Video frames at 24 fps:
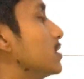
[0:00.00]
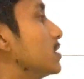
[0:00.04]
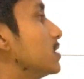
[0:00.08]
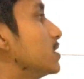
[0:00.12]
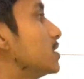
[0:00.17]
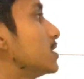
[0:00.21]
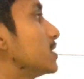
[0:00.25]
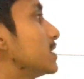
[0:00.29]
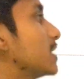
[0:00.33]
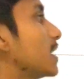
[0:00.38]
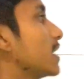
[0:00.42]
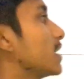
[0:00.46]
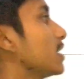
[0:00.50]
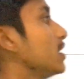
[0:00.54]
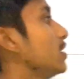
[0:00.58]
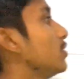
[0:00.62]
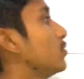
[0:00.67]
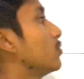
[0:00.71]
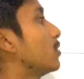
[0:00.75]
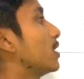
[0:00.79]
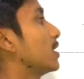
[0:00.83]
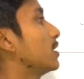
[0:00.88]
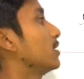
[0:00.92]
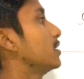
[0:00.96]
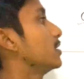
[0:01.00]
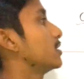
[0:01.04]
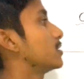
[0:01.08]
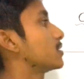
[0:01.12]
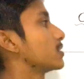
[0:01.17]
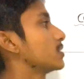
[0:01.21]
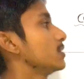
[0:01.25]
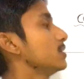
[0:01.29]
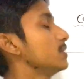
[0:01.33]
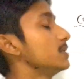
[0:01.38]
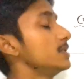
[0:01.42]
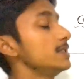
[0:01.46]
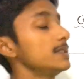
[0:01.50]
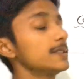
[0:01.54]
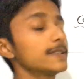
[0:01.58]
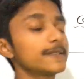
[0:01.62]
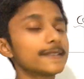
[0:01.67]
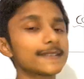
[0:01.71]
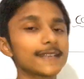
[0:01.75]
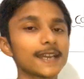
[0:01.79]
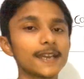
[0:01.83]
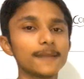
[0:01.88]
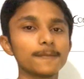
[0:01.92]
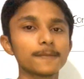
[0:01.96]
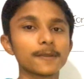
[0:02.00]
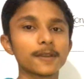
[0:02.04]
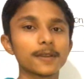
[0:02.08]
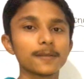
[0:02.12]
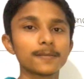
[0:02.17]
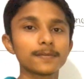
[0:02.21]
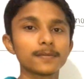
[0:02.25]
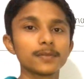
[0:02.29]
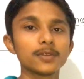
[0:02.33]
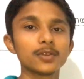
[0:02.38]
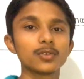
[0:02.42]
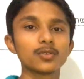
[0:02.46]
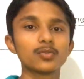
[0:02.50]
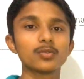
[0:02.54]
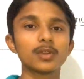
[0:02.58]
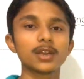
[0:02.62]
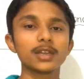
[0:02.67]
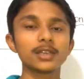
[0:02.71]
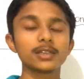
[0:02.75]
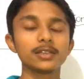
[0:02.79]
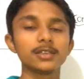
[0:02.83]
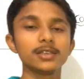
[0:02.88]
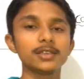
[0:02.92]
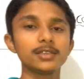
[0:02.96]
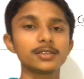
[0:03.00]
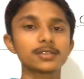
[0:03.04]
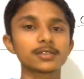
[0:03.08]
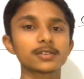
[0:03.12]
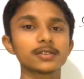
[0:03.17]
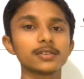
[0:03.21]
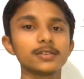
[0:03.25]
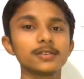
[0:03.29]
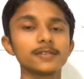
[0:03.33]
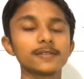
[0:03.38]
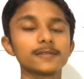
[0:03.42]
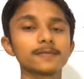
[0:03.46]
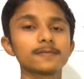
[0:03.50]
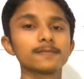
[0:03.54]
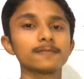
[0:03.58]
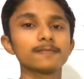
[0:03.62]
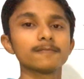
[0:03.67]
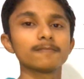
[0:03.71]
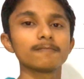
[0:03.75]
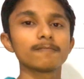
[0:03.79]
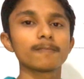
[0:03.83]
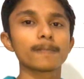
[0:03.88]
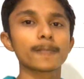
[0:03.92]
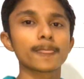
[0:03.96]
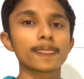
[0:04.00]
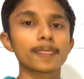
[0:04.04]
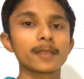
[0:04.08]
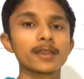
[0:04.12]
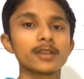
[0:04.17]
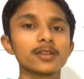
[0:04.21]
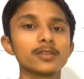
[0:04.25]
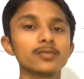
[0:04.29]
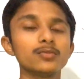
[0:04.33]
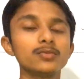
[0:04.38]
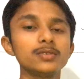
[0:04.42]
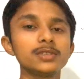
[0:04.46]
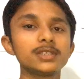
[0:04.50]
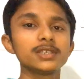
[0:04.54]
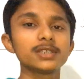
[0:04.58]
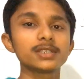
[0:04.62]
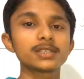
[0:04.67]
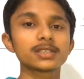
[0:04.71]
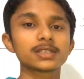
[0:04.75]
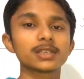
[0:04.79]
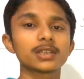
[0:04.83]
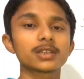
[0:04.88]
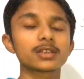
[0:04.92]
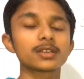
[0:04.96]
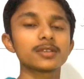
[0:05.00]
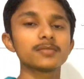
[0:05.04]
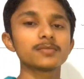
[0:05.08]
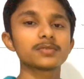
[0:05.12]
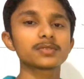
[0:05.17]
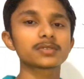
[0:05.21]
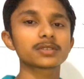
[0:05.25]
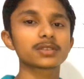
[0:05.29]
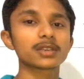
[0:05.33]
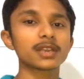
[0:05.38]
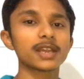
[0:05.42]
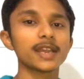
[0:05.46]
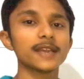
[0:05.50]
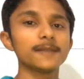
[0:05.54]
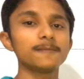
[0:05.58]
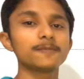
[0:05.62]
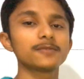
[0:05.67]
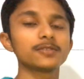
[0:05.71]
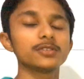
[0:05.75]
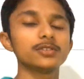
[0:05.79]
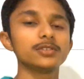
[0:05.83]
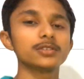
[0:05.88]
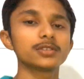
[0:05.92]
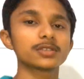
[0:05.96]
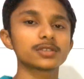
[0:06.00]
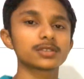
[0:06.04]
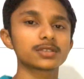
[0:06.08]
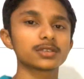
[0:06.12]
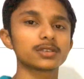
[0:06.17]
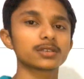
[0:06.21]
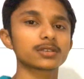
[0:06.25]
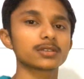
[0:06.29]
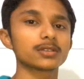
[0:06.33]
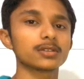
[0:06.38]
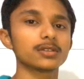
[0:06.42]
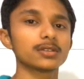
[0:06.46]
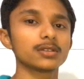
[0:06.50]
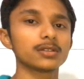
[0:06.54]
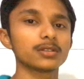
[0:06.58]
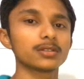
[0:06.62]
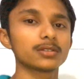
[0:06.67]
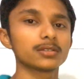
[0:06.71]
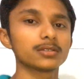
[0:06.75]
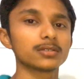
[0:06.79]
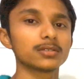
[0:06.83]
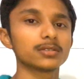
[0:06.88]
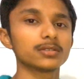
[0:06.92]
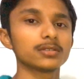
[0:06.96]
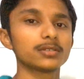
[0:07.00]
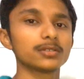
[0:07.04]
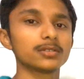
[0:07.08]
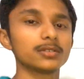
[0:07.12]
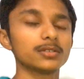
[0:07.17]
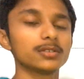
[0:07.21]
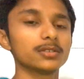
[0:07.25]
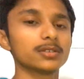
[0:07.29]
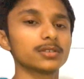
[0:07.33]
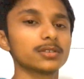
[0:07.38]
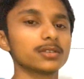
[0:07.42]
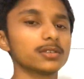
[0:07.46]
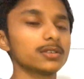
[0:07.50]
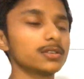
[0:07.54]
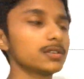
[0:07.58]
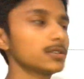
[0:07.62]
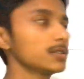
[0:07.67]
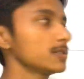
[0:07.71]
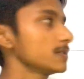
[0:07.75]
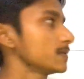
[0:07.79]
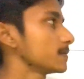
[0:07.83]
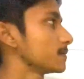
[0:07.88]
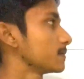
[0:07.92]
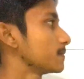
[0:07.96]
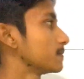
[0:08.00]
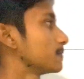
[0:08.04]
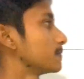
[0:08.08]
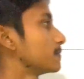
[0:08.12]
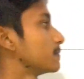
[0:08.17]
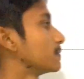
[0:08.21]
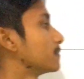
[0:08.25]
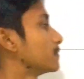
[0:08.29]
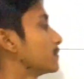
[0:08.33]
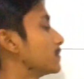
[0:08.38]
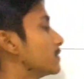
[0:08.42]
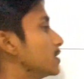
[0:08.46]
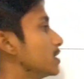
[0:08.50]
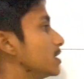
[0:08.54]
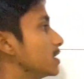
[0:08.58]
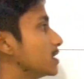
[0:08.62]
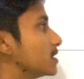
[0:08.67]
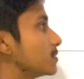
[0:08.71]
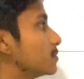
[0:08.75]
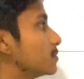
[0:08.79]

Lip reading: Cyclic quadrilateral is a type of quadrilateral which is circumscribed in a circle. Here, let